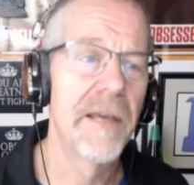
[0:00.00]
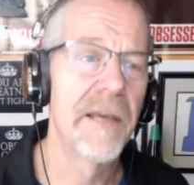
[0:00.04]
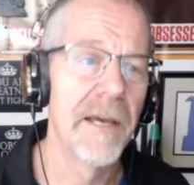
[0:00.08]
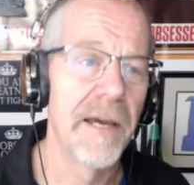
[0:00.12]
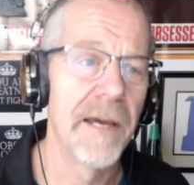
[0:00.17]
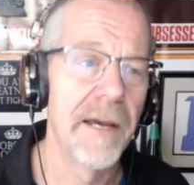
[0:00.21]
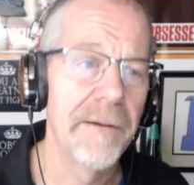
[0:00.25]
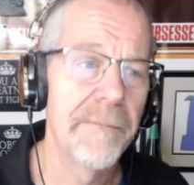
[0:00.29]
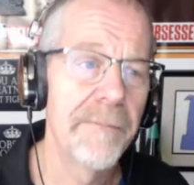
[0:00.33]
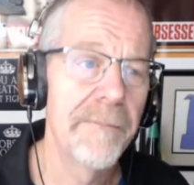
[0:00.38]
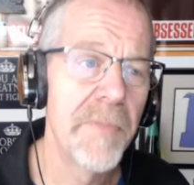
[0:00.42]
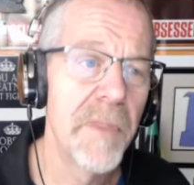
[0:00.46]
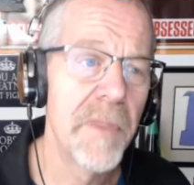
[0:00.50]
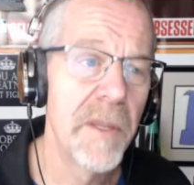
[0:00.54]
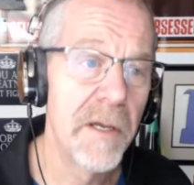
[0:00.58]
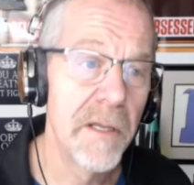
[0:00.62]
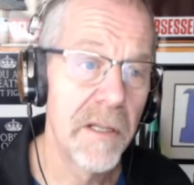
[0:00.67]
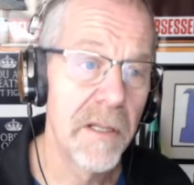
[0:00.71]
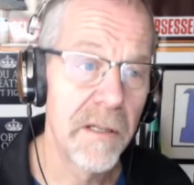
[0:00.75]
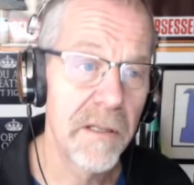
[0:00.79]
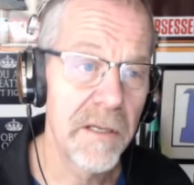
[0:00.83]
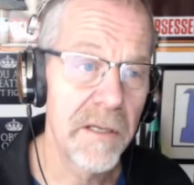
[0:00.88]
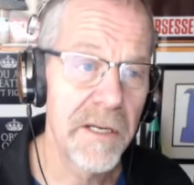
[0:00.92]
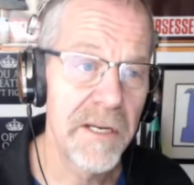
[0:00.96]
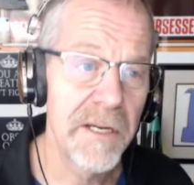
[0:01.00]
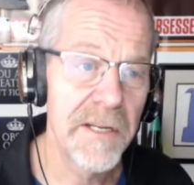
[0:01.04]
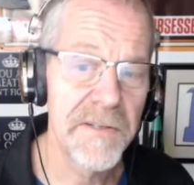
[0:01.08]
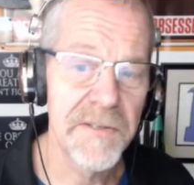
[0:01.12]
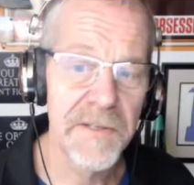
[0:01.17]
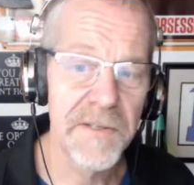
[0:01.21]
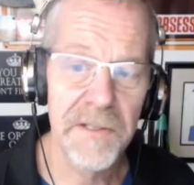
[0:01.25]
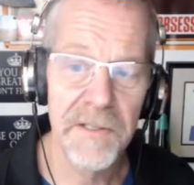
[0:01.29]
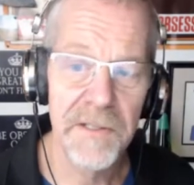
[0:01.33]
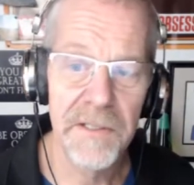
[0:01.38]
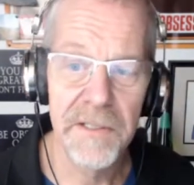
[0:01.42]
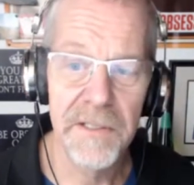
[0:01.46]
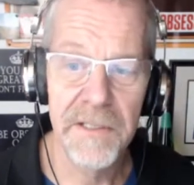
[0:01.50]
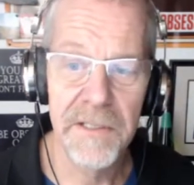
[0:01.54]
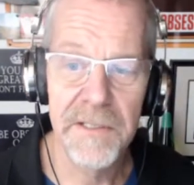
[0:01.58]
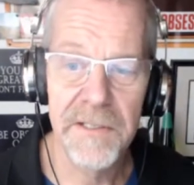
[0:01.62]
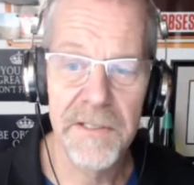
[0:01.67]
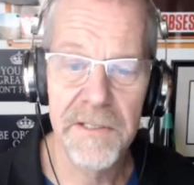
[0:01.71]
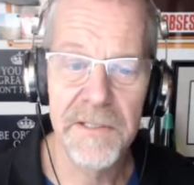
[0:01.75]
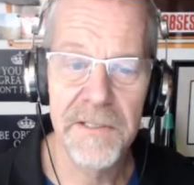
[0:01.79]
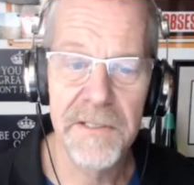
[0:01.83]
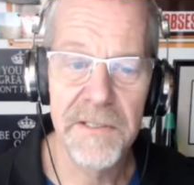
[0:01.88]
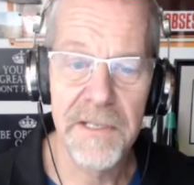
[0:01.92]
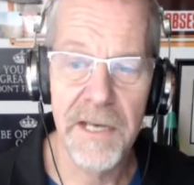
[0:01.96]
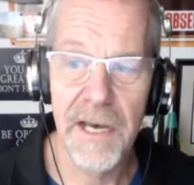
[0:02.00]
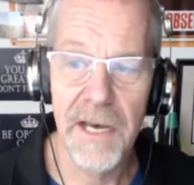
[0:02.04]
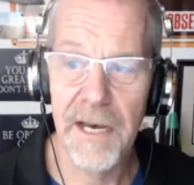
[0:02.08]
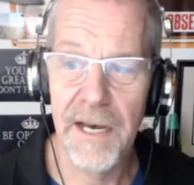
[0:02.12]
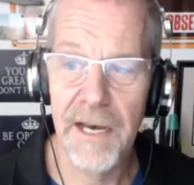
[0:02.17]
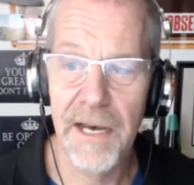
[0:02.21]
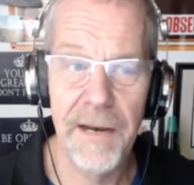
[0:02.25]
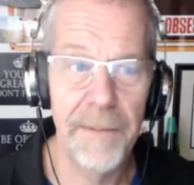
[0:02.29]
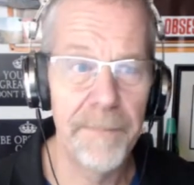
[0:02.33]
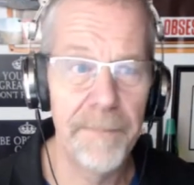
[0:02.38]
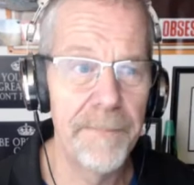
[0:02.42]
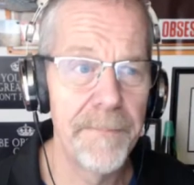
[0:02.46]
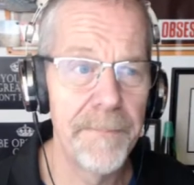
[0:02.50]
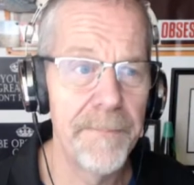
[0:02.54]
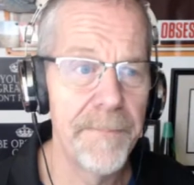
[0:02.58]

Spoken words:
Okay. Look at this. This is the